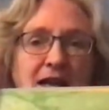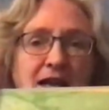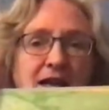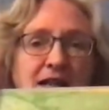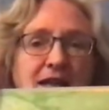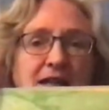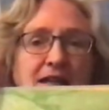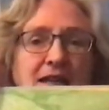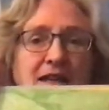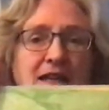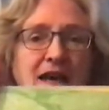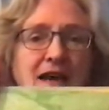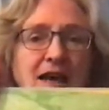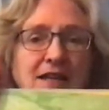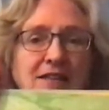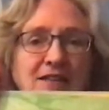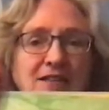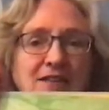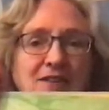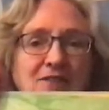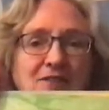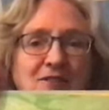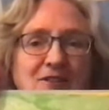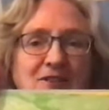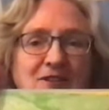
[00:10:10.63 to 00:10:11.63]
Lots
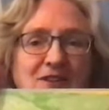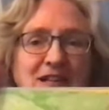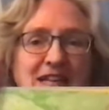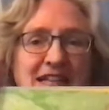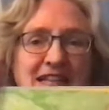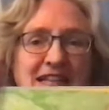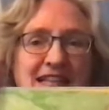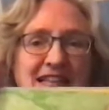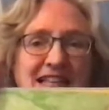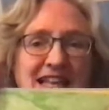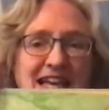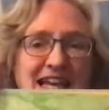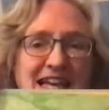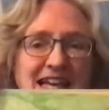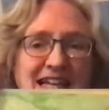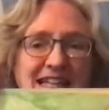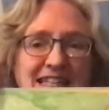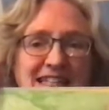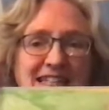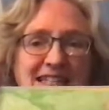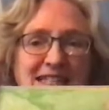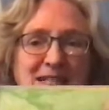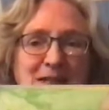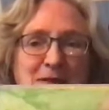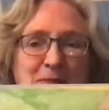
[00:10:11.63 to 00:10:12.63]
of green
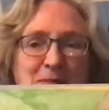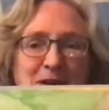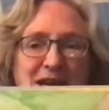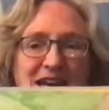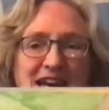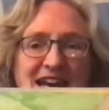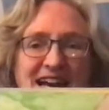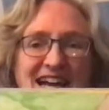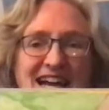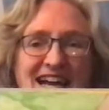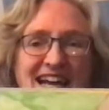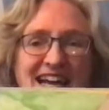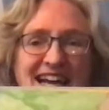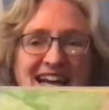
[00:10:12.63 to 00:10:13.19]
things to pick.